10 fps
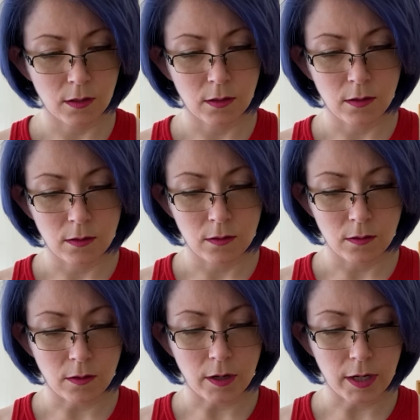
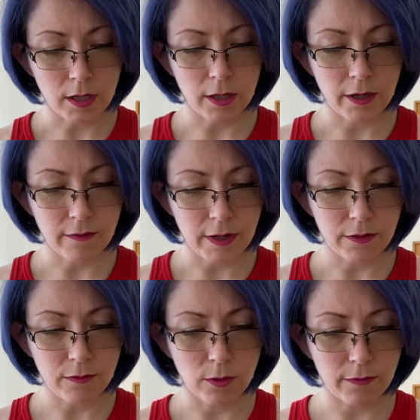All right, clarify the
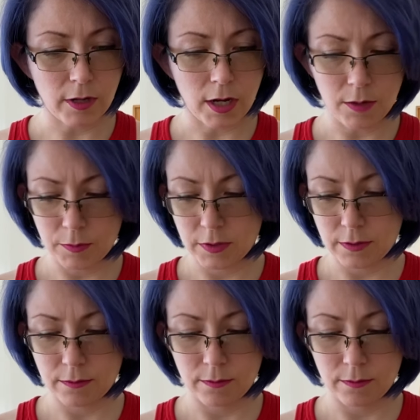Four of Cups.